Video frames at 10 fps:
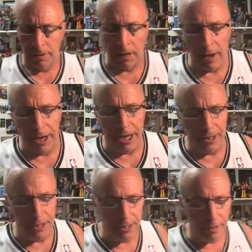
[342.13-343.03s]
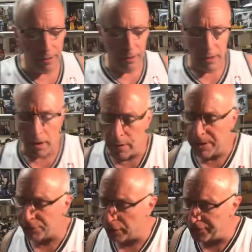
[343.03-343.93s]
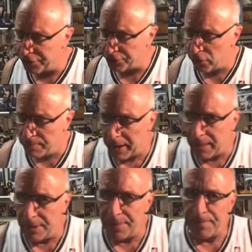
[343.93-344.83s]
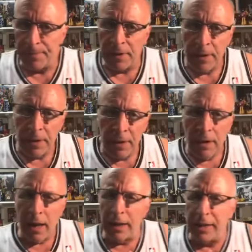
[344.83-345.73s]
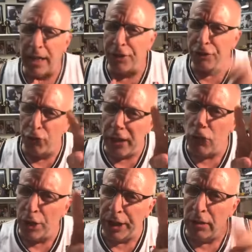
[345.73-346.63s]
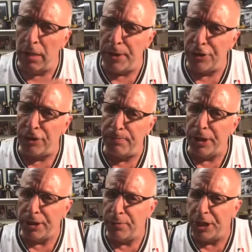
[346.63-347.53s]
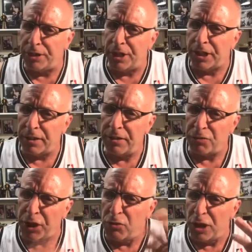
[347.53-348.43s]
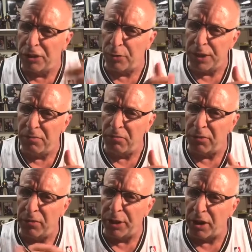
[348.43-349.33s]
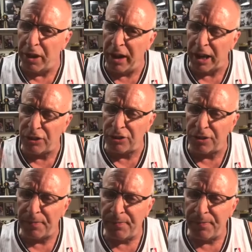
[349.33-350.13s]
Come on, Antony. I want to be three for three, baby. I think a three-ring limit should be. What do you think? Three rings and we, we go to the next?